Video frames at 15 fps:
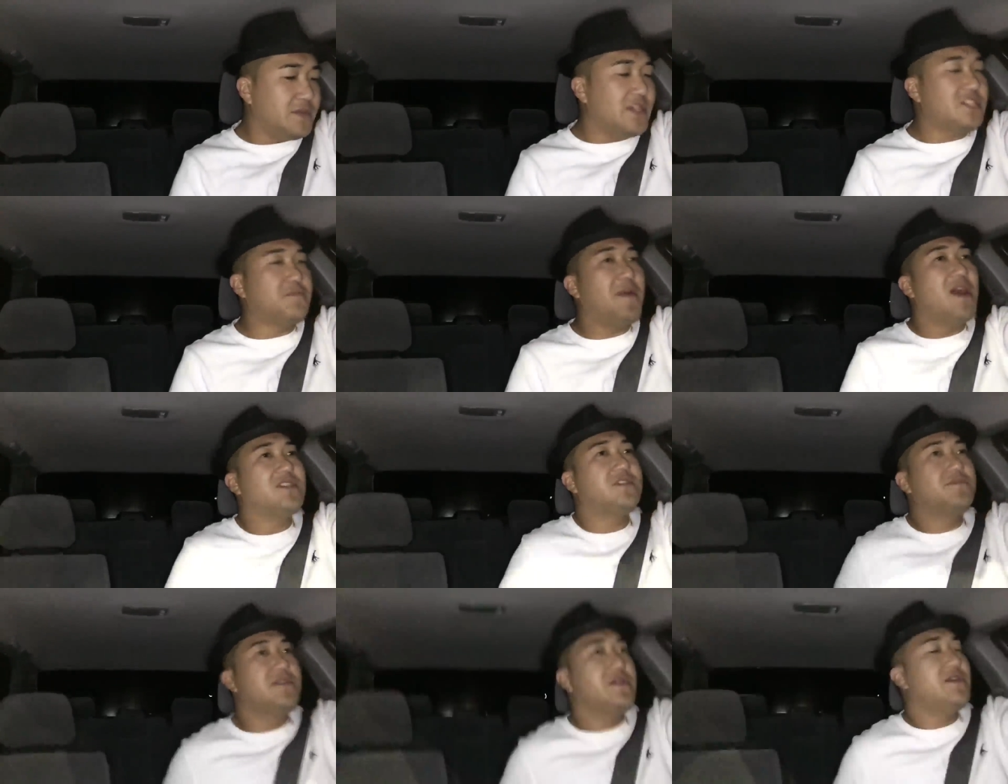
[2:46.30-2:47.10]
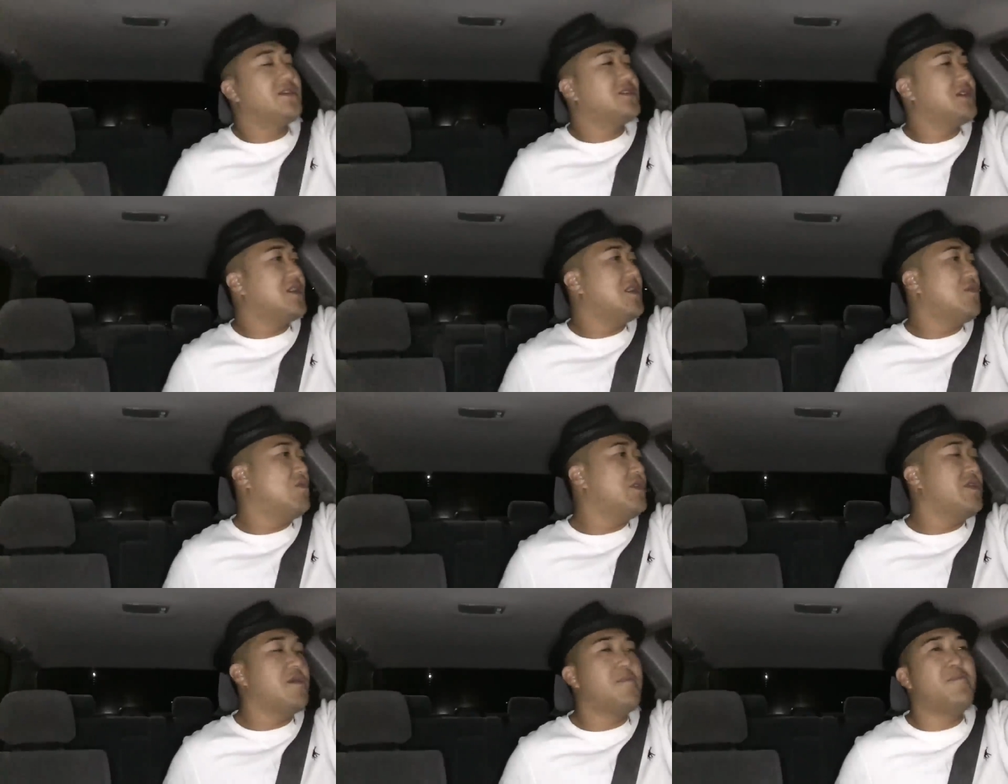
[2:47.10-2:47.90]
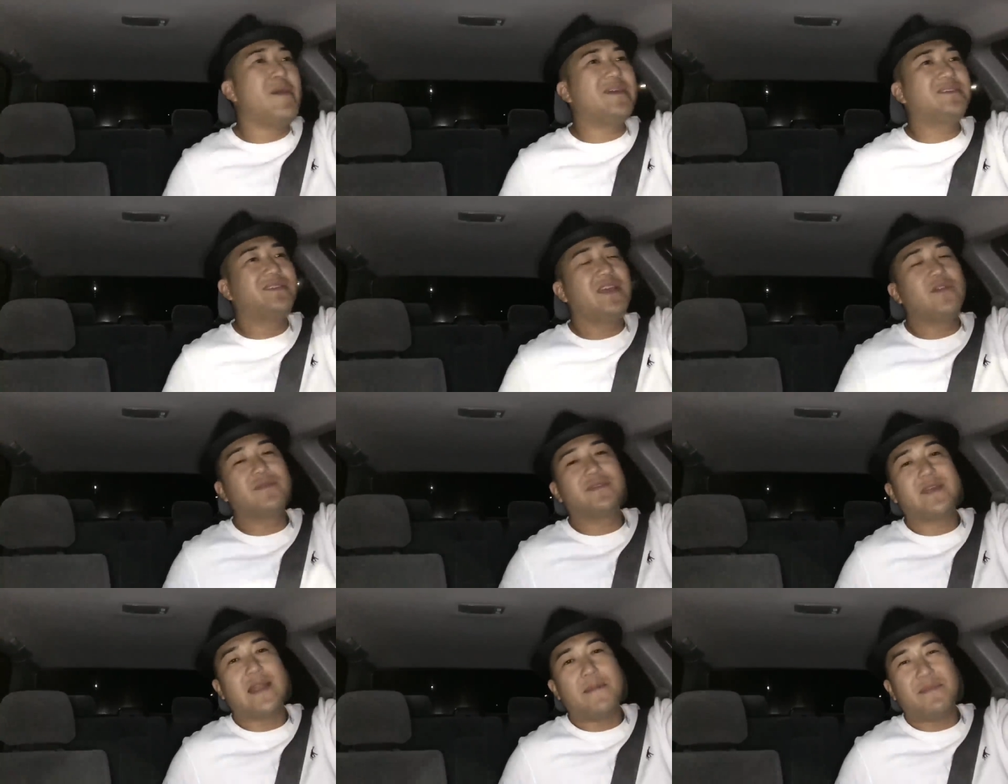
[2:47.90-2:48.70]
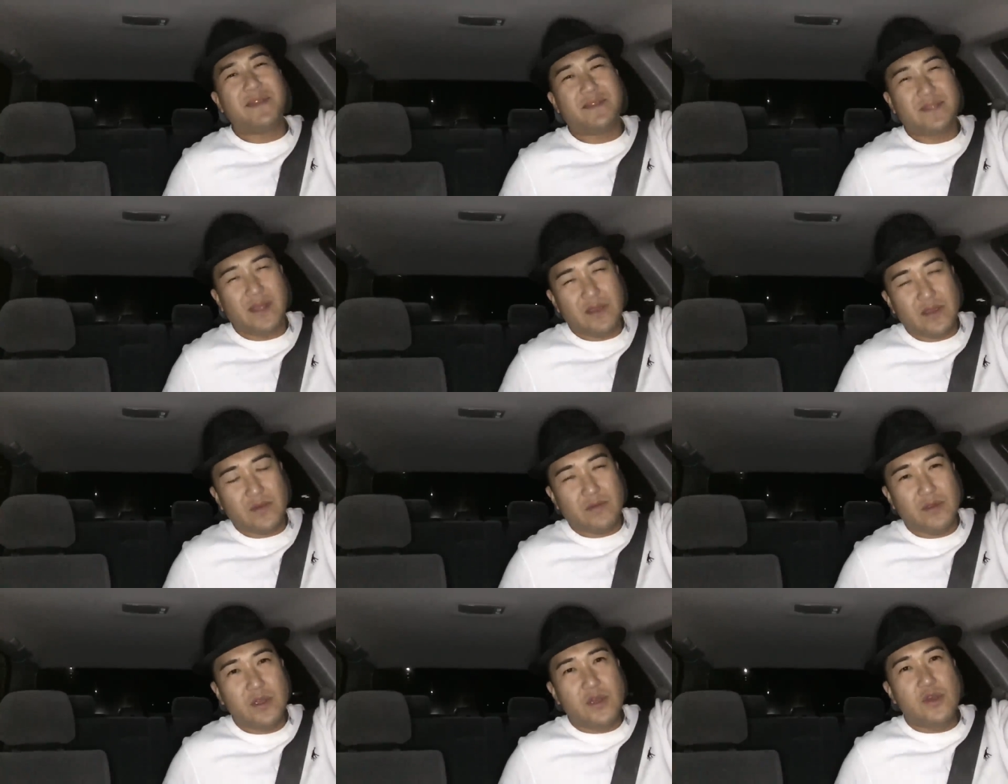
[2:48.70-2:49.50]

this possibly is uh, one of the best secrets that I'm going to tell you.